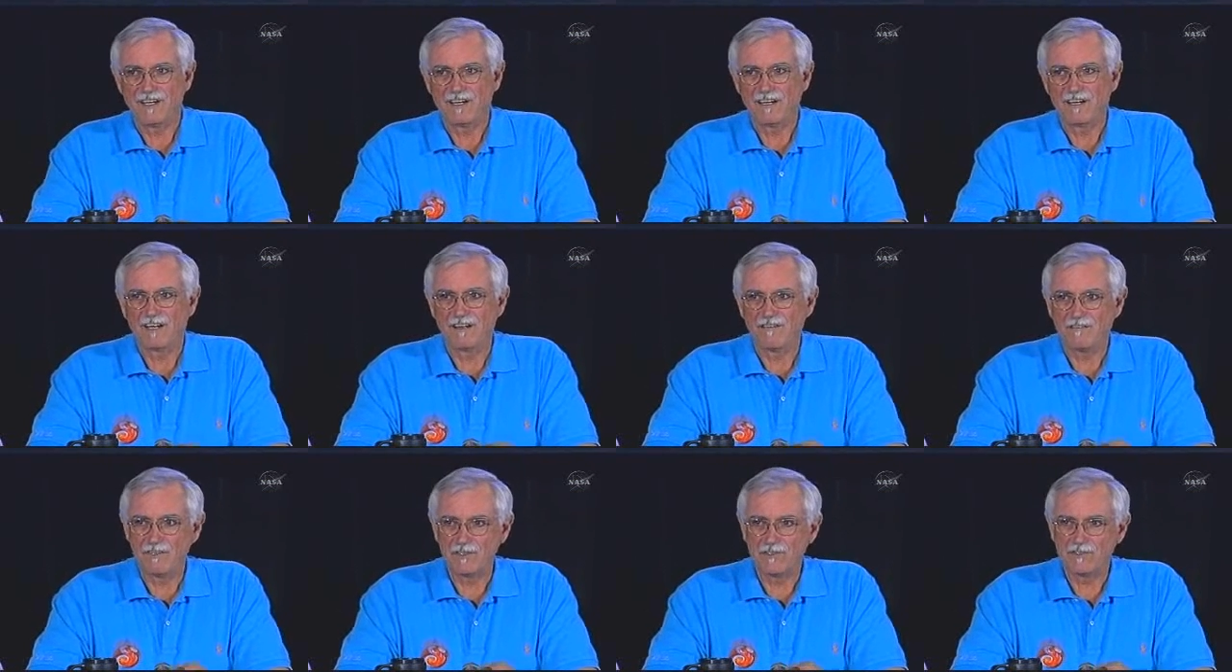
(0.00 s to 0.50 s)

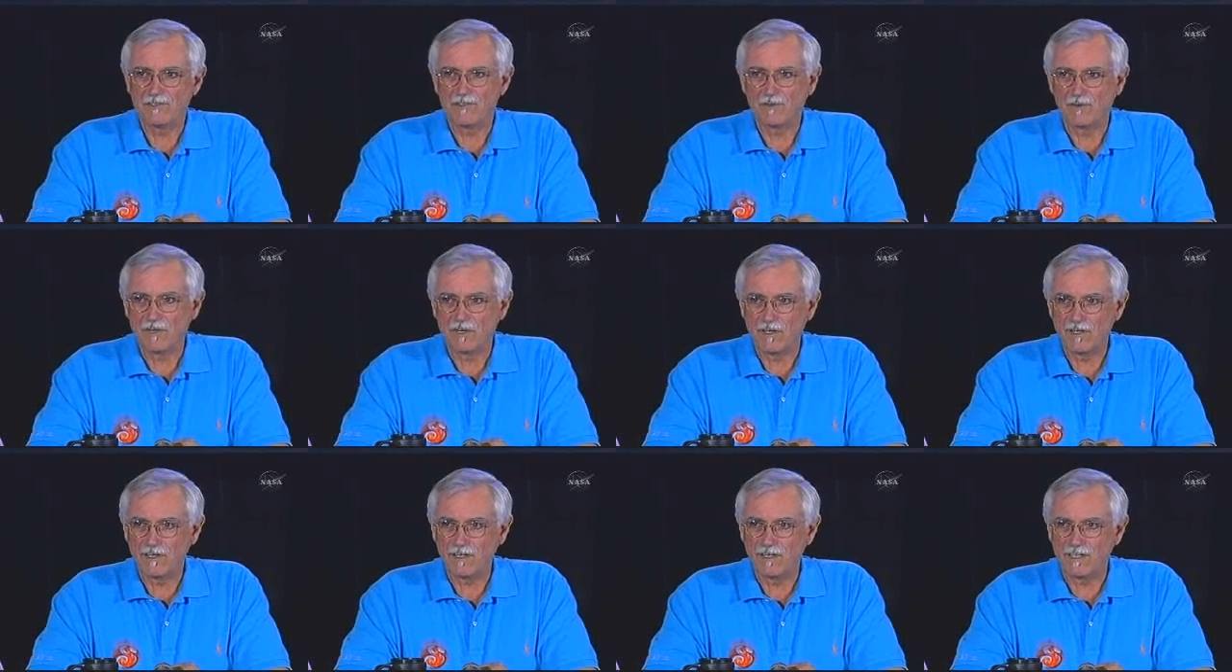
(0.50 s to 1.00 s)
of the
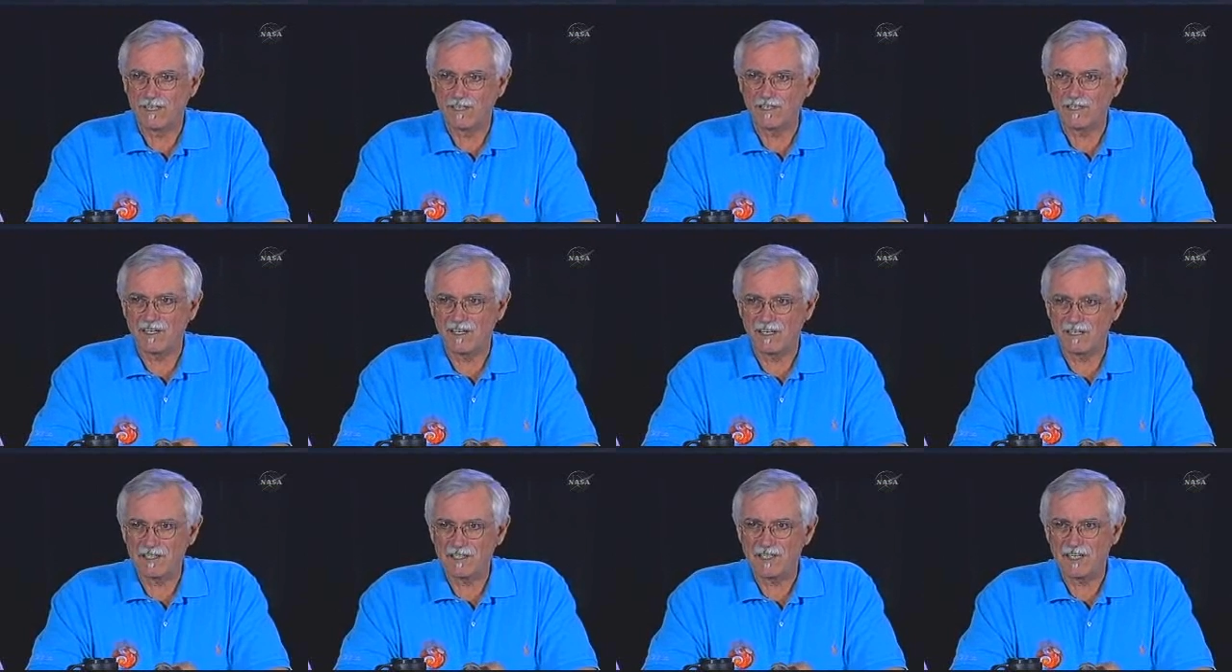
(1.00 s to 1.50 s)
soil in
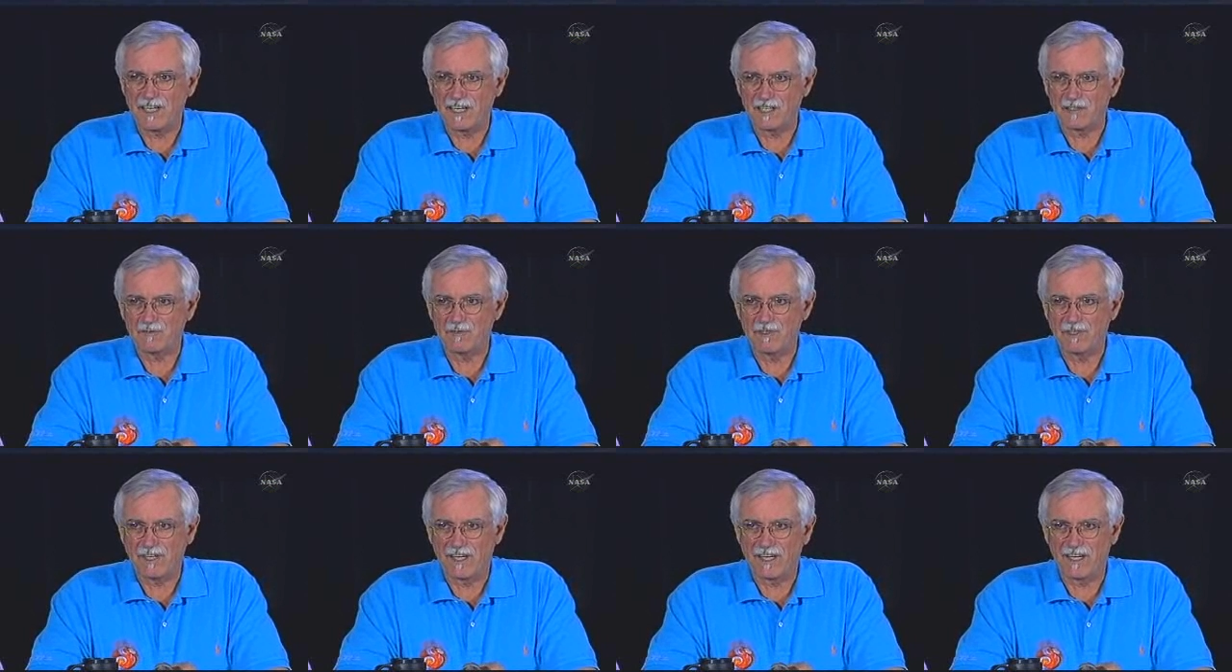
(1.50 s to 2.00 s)
contact
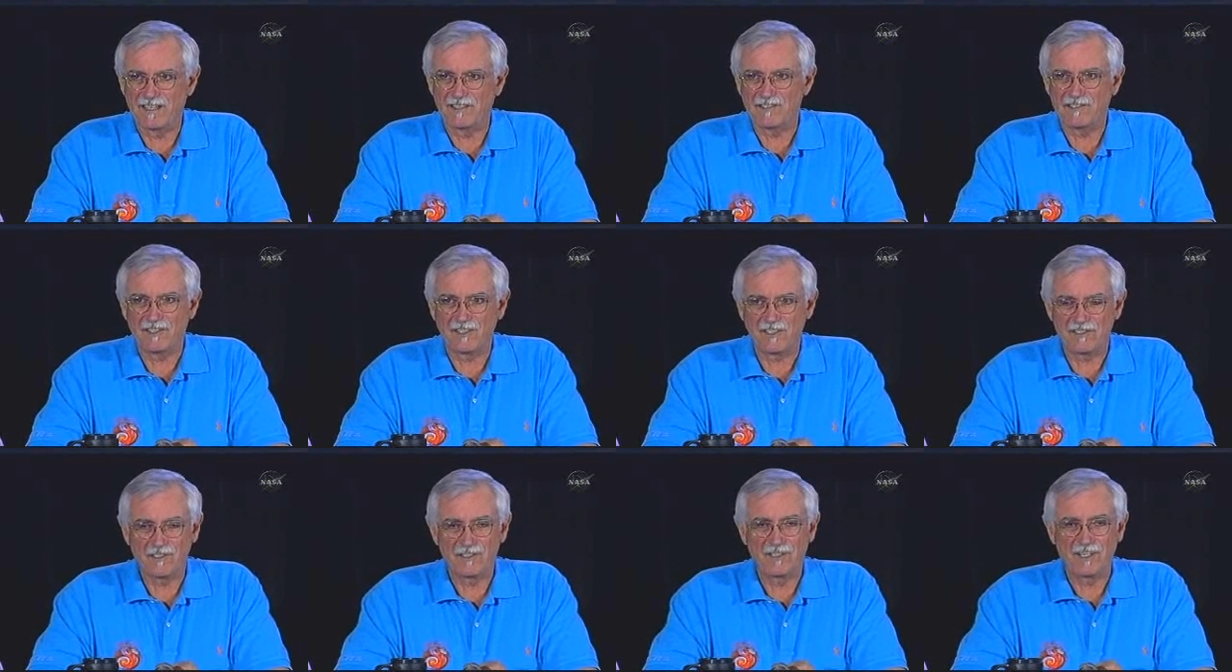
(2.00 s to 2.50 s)
with ice.
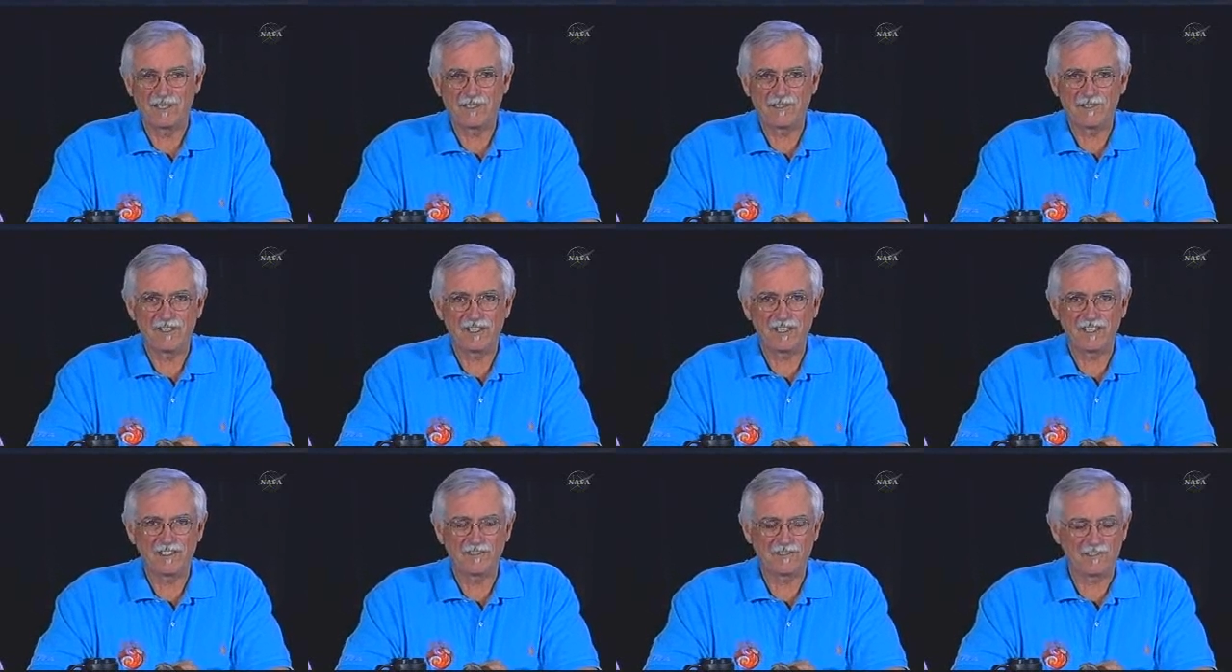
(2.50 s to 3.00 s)
This does
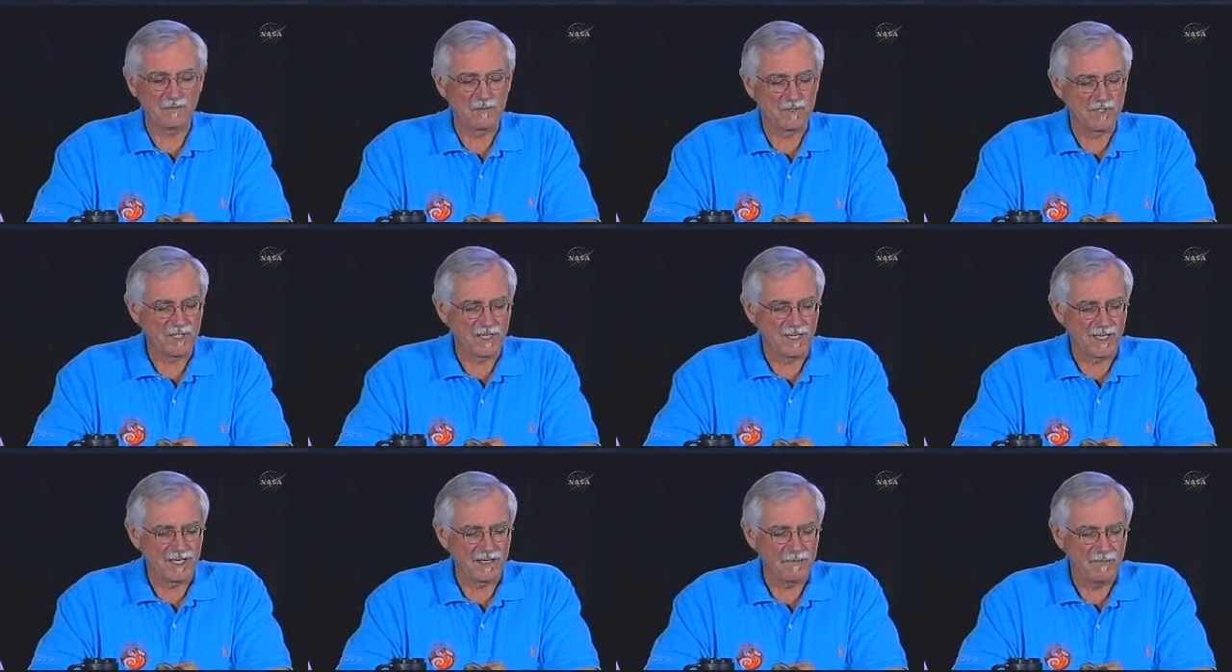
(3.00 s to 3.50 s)
take some
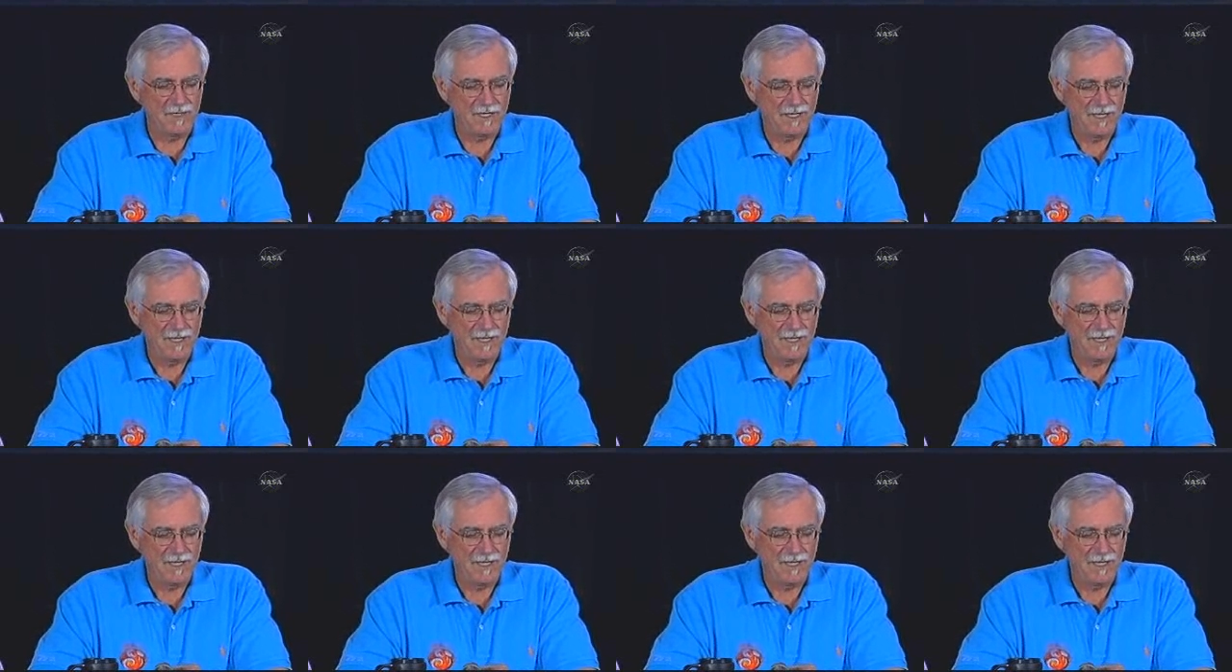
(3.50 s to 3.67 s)
time,